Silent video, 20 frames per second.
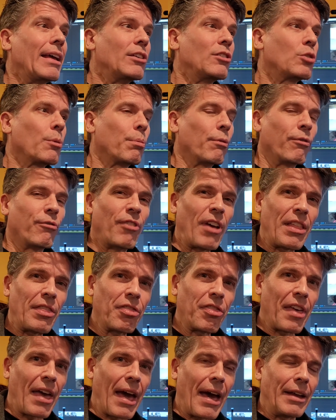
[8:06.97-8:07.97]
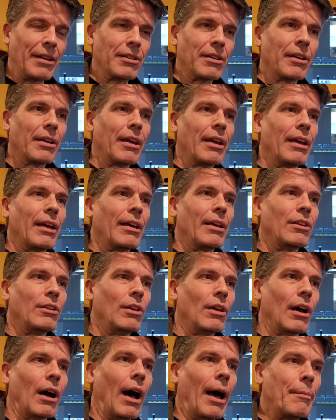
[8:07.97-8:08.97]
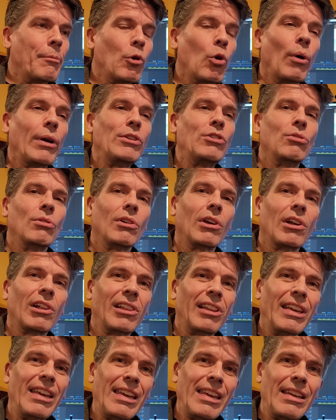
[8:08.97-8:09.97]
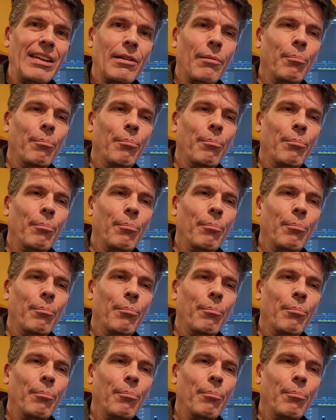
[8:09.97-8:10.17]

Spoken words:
To prevent that, I'm going to clean